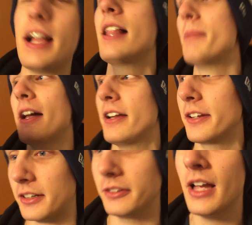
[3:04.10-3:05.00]
It's all about
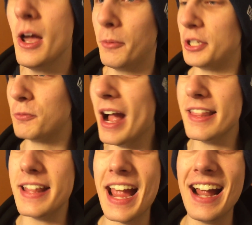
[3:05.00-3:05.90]
another clue. Which is why
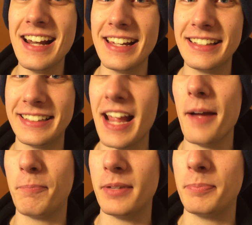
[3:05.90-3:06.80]
the daddy
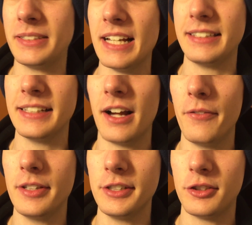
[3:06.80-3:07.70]
stopped obsessing
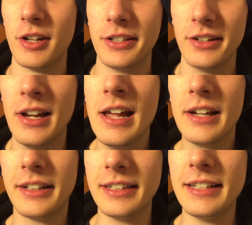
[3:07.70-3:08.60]
over this treasure.
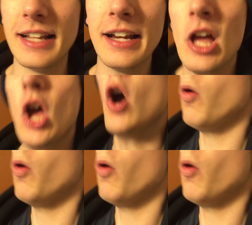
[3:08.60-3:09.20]
Because he's like,